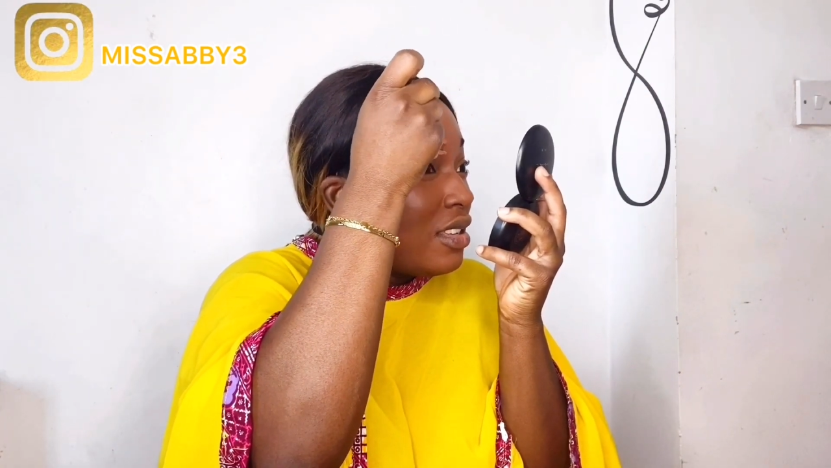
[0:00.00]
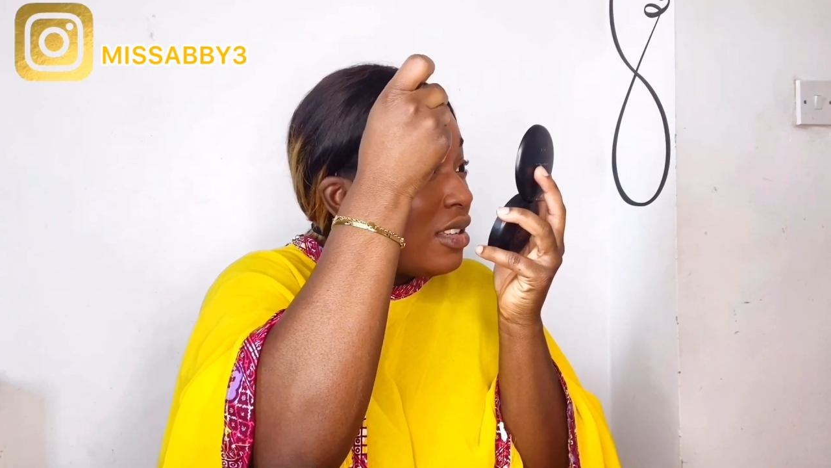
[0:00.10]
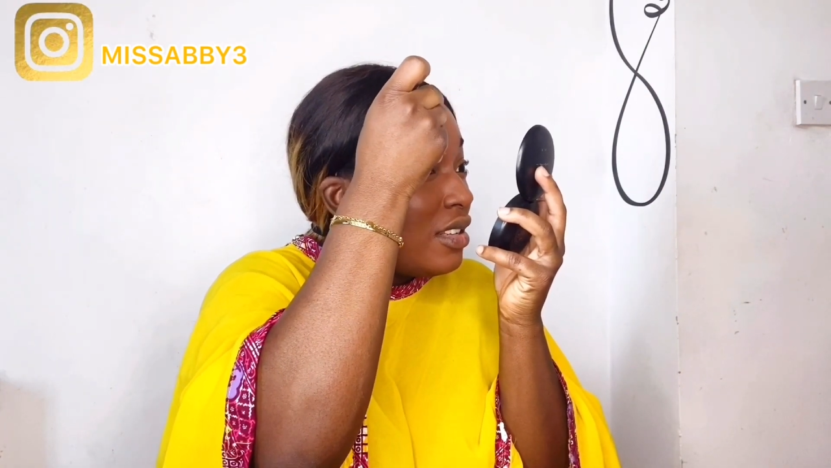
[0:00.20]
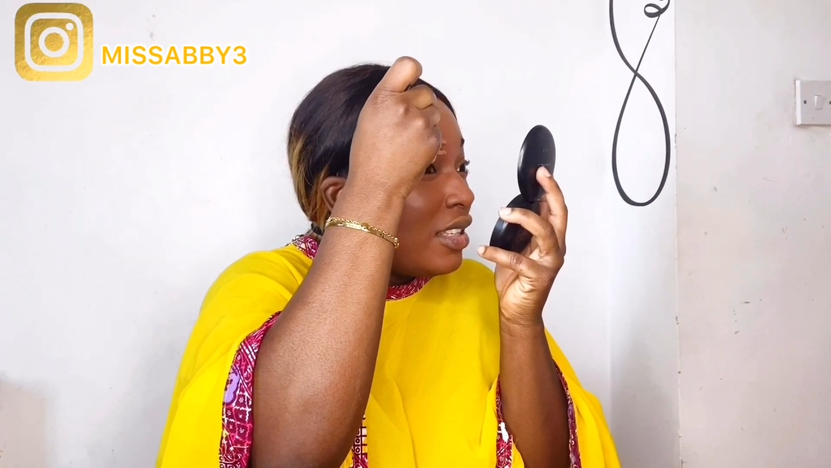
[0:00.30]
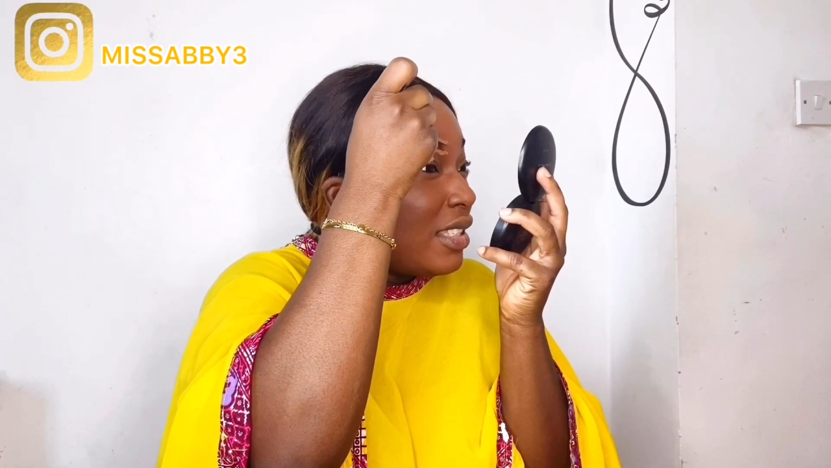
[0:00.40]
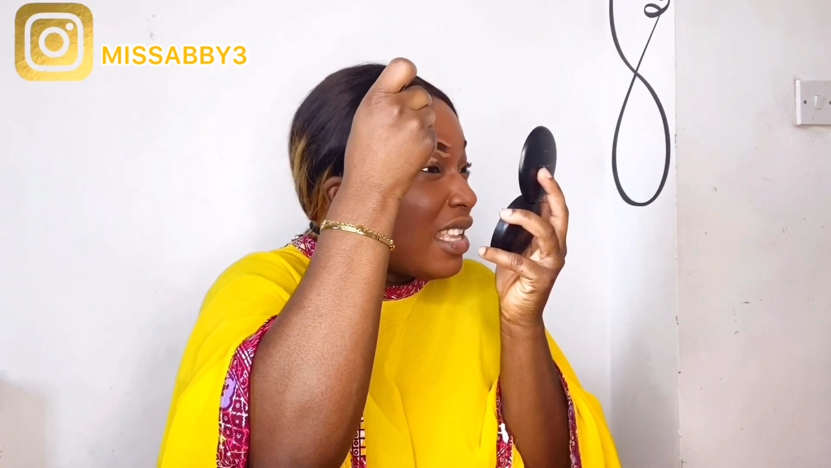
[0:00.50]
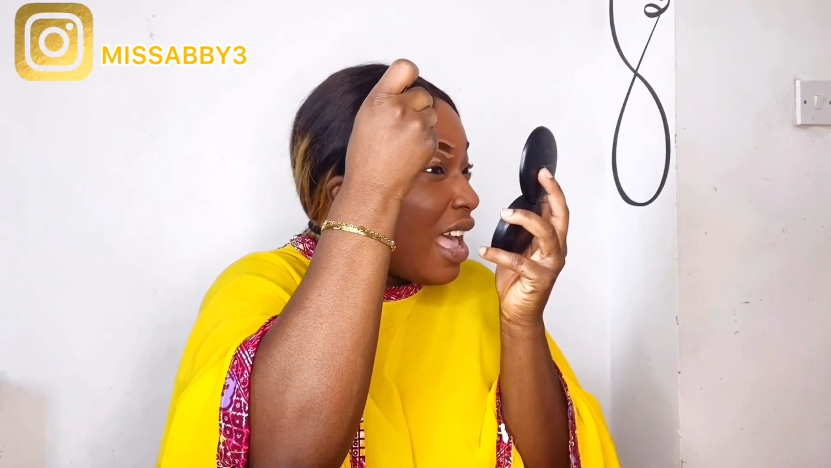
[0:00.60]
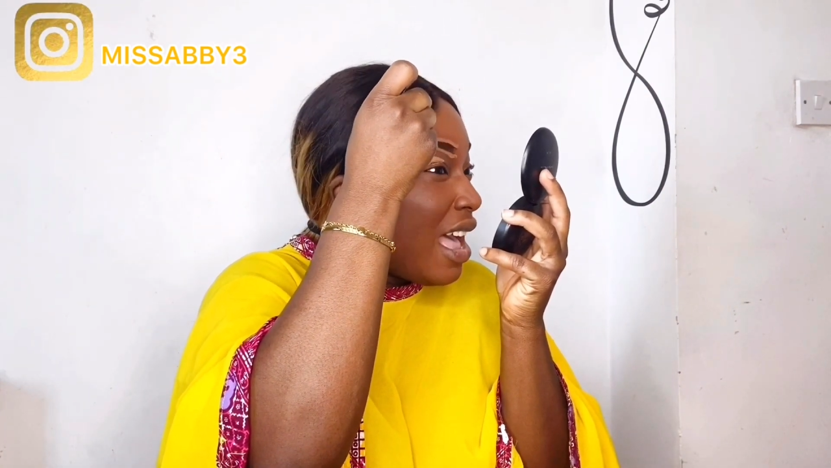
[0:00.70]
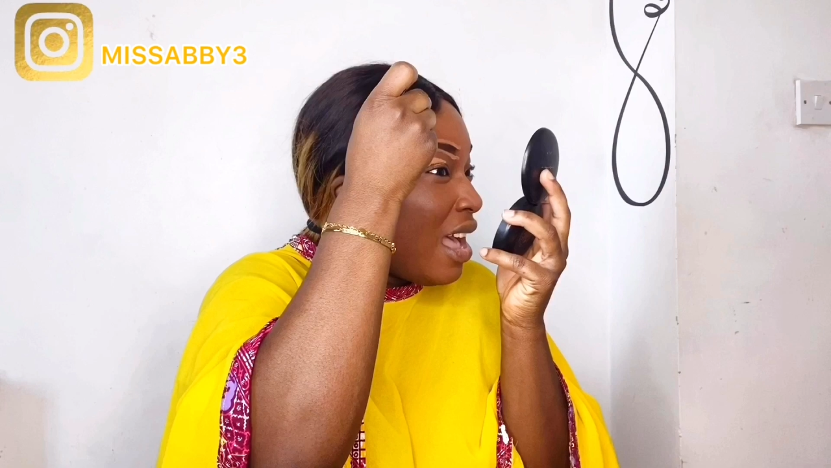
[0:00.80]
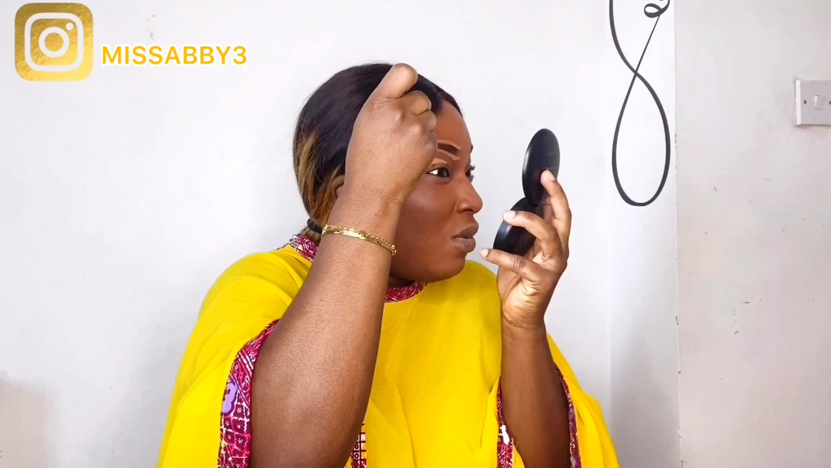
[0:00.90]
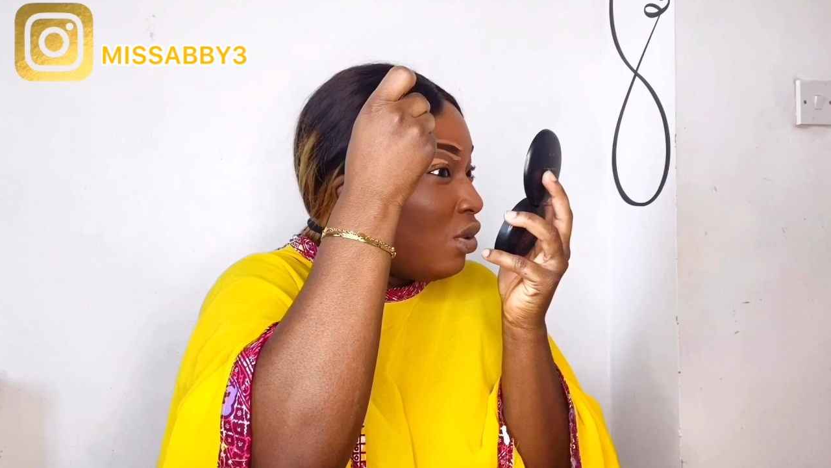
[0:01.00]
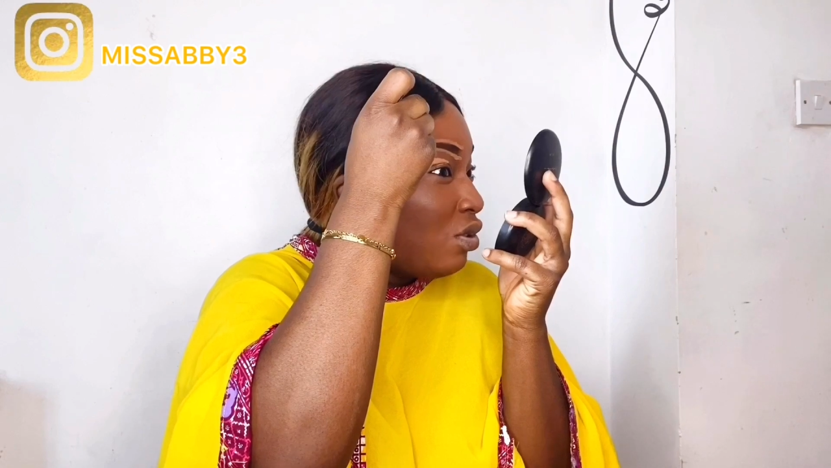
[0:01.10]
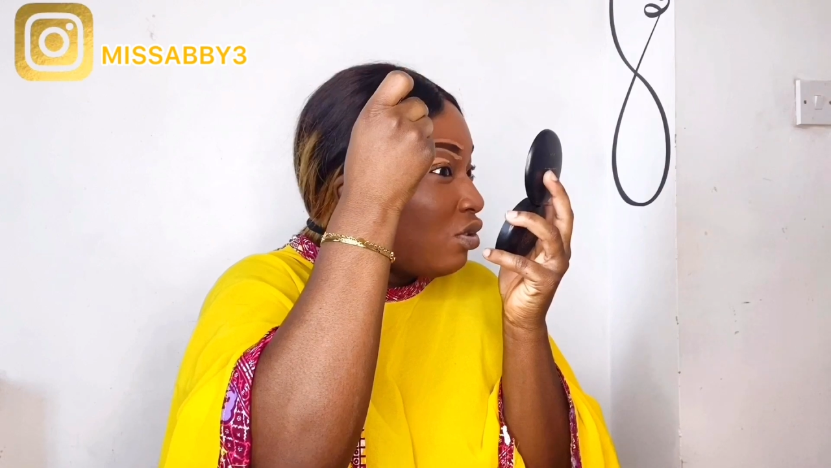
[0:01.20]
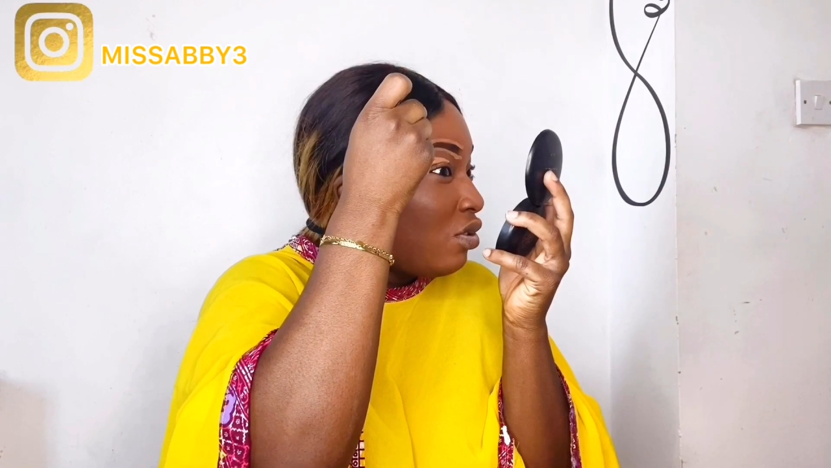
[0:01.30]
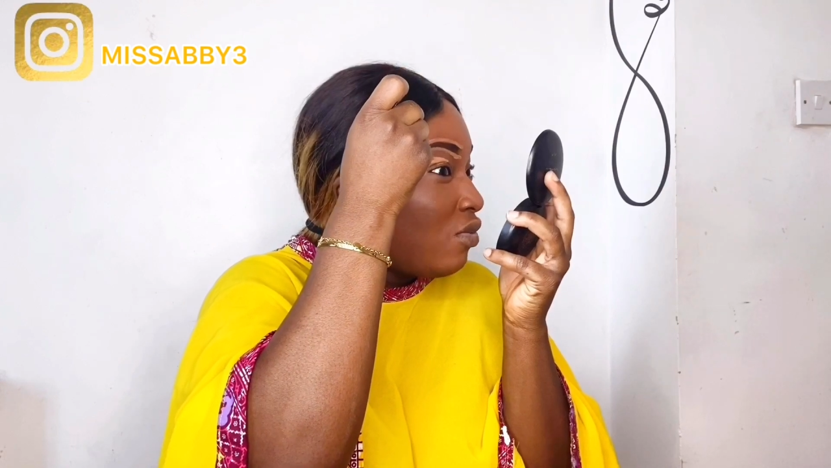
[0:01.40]
Nessa was
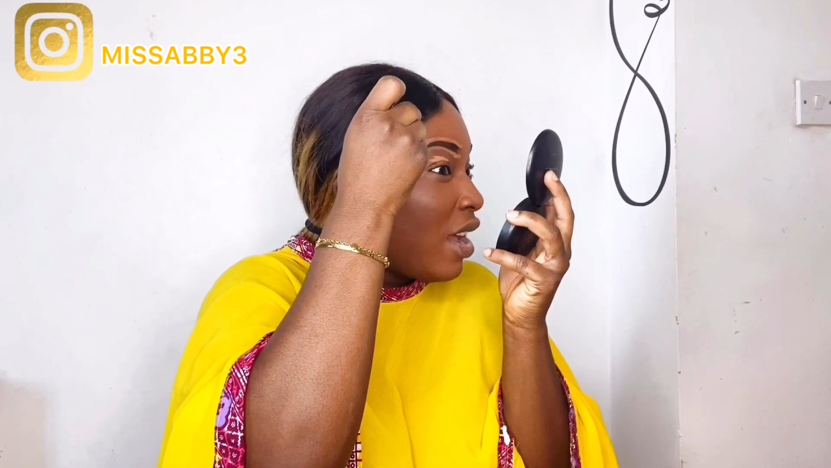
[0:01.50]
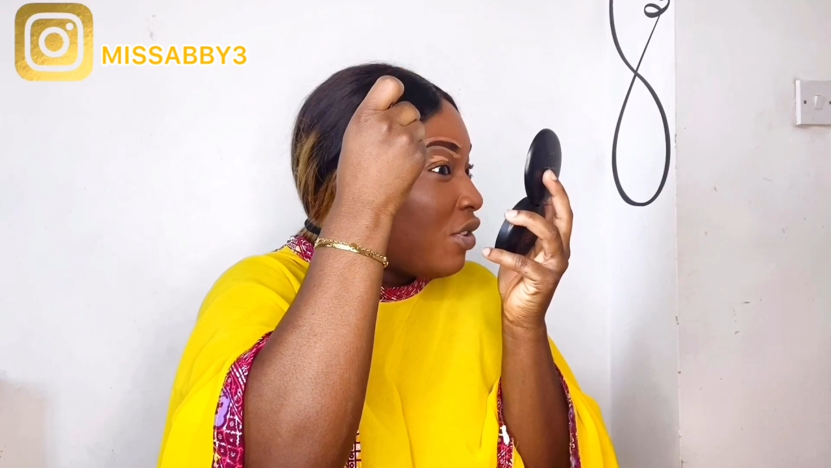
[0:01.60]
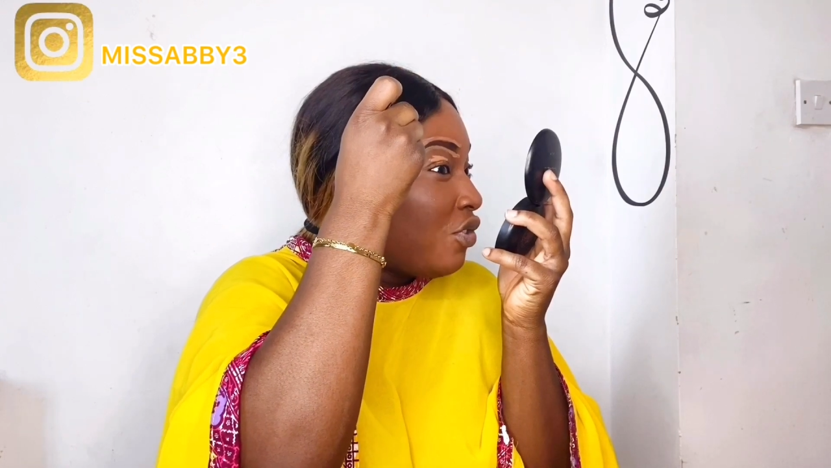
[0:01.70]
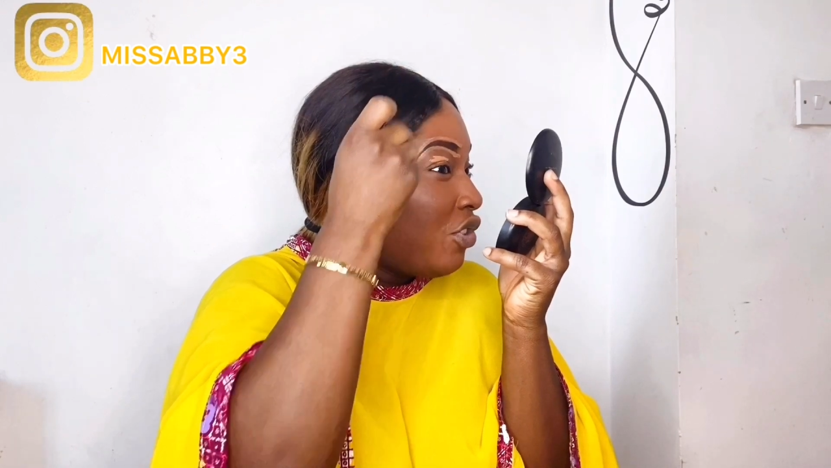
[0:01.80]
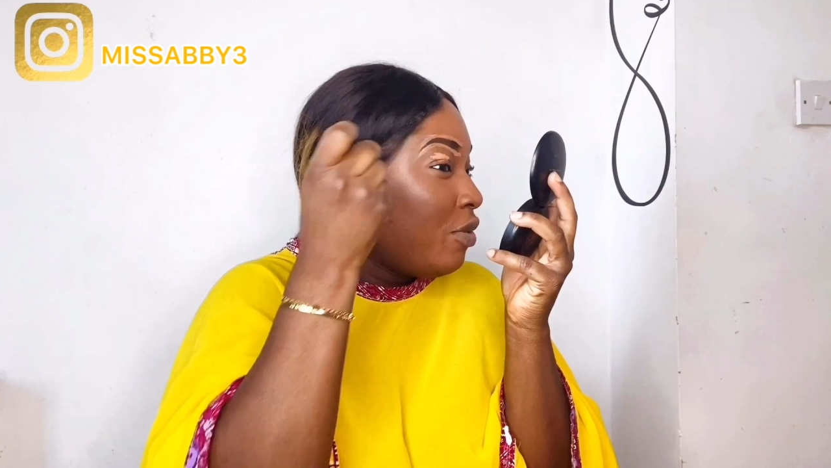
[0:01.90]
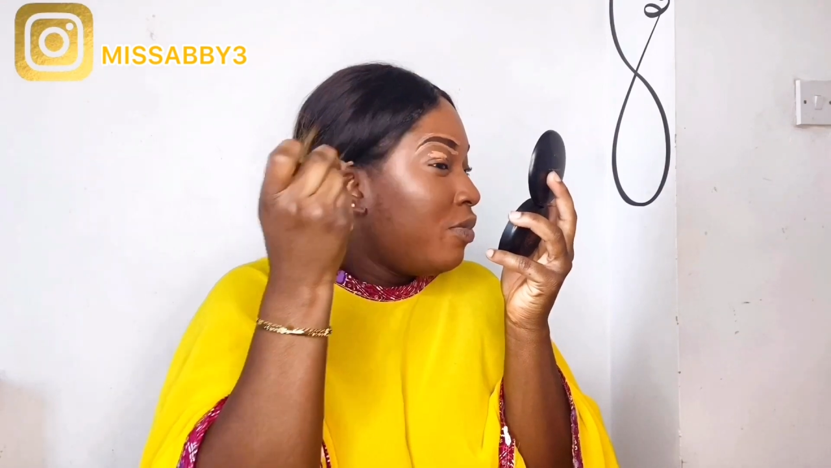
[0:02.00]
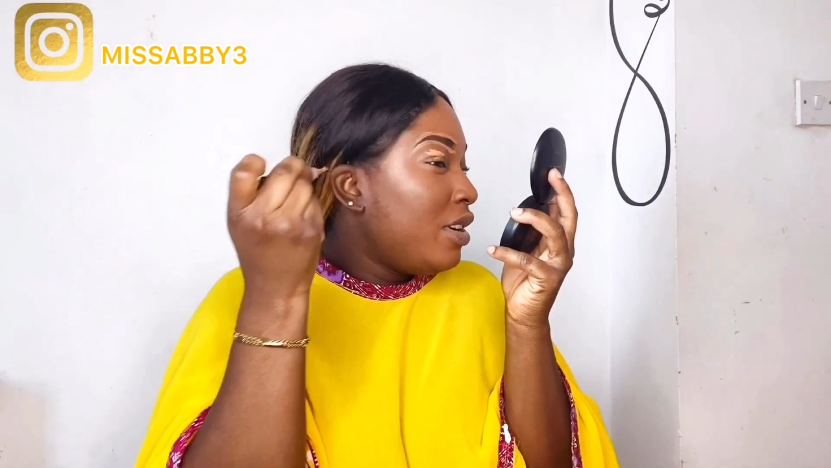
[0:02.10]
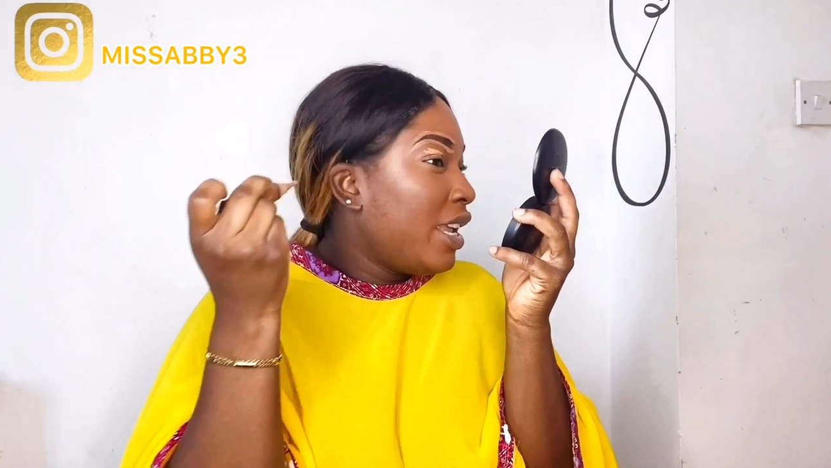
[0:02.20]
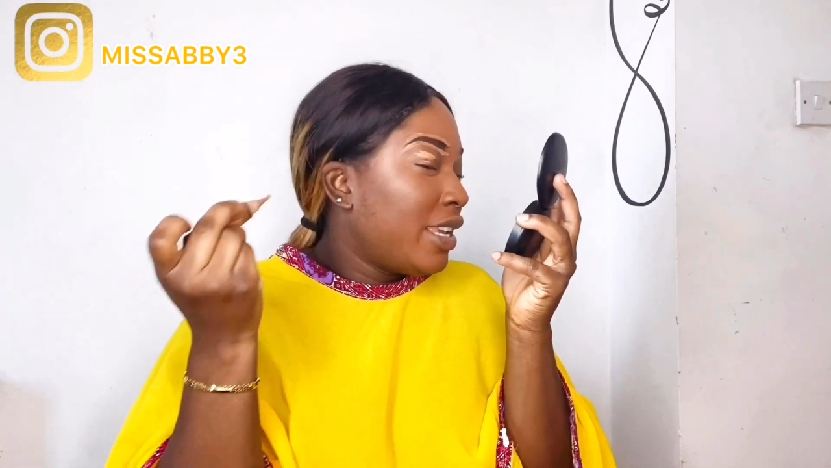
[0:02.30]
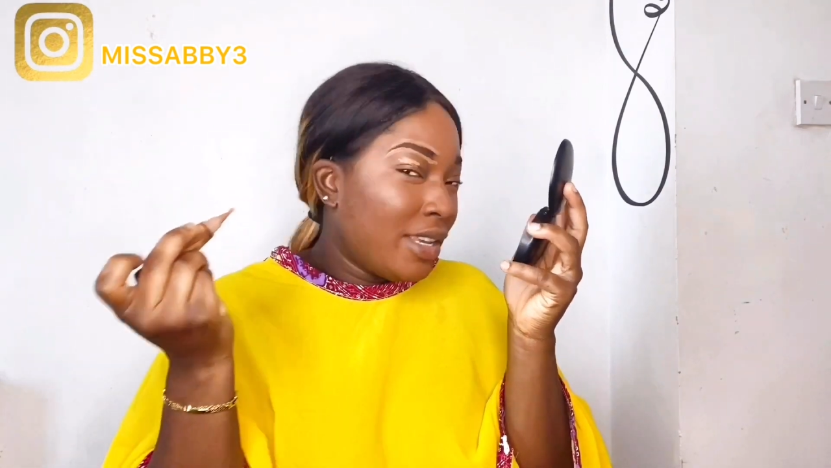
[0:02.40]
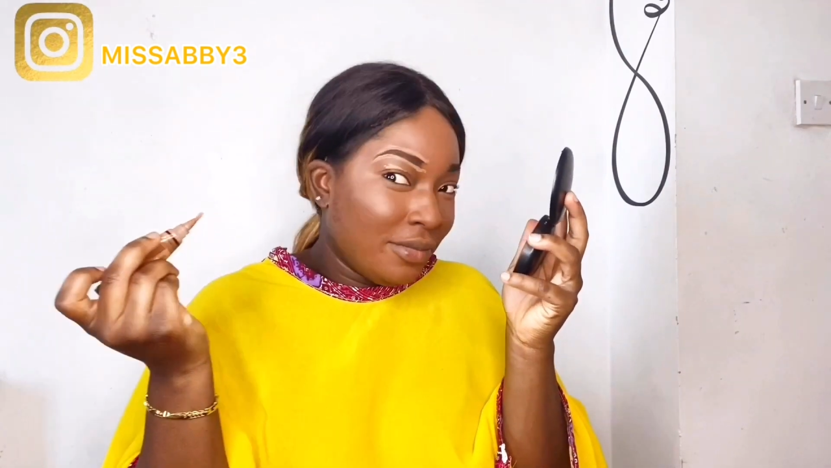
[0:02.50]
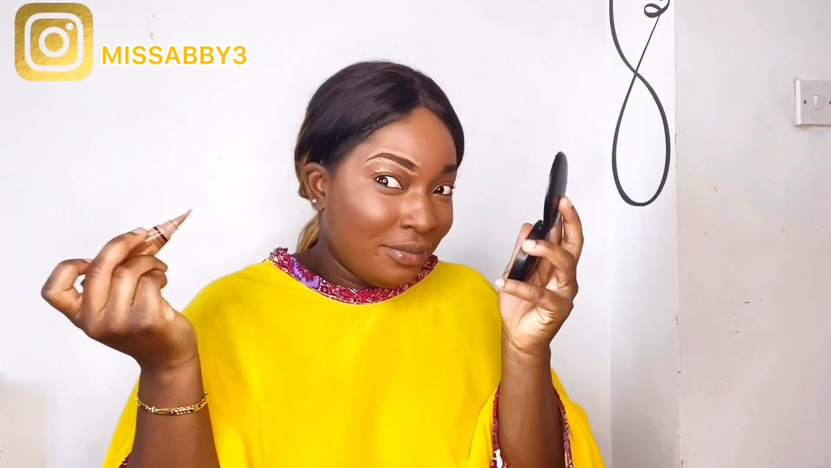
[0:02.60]
sort of like tree break.